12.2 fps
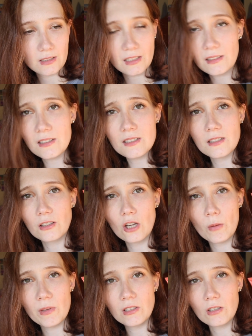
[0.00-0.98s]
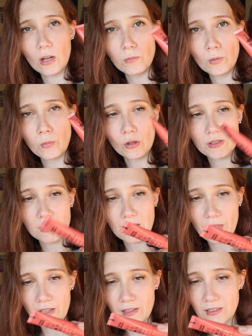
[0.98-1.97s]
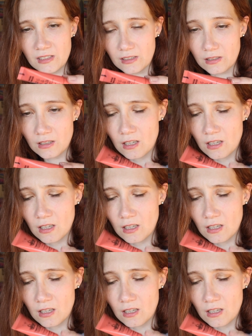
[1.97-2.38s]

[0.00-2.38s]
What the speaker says: Did these not come in cardboard boxes? I think they did.